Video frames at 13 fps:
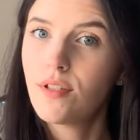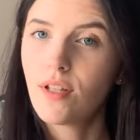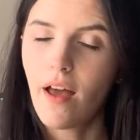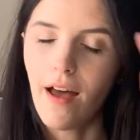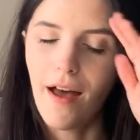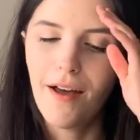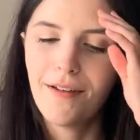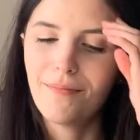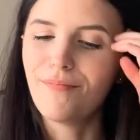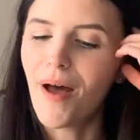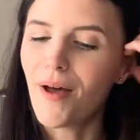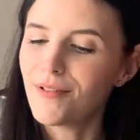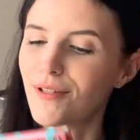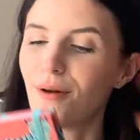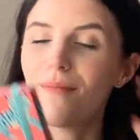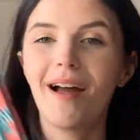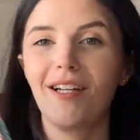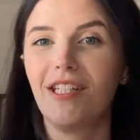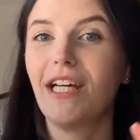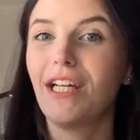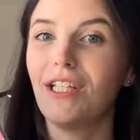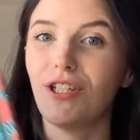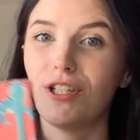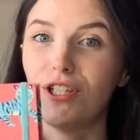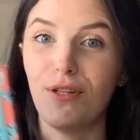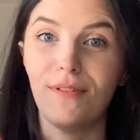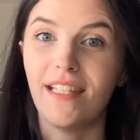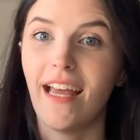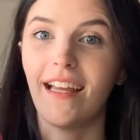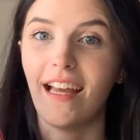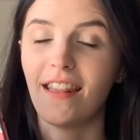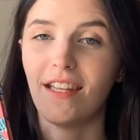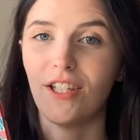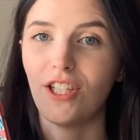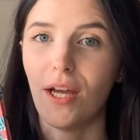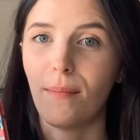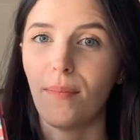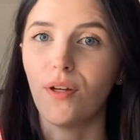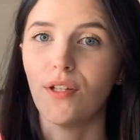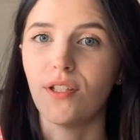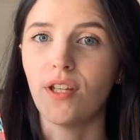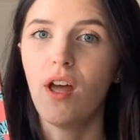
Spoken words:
so I'm actually going to just use it again this year because